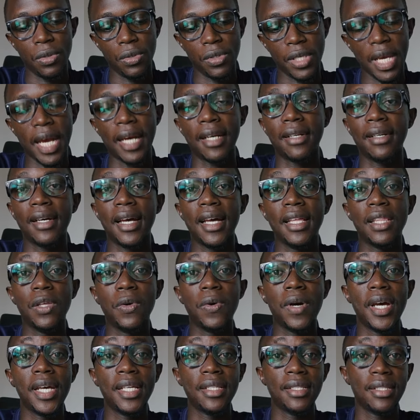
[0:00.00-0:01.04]
yeah
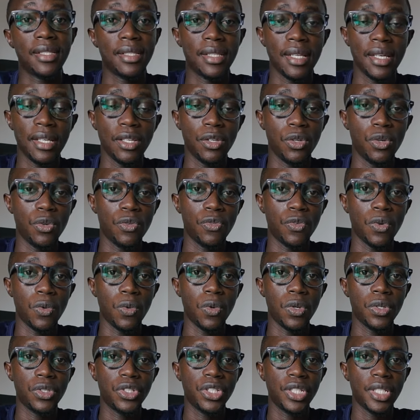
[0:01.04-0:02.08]
otherwise thank you for
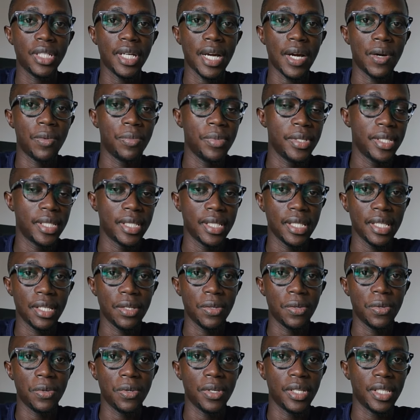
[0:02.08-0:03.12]
watching i'll be seeing
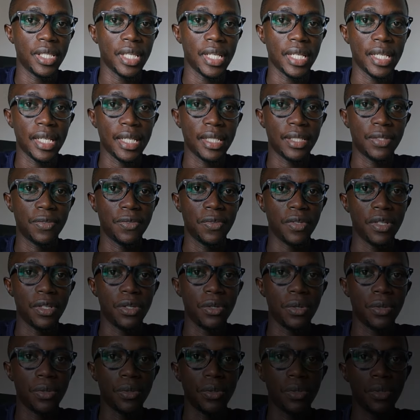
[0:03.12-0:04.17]
you in the next
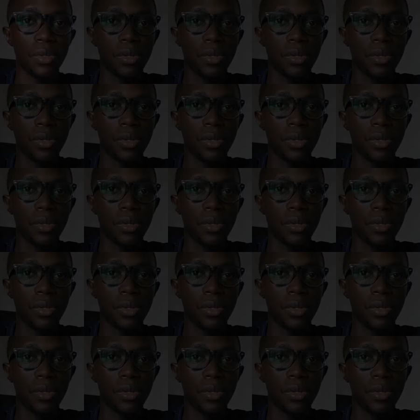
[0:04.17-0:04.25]
video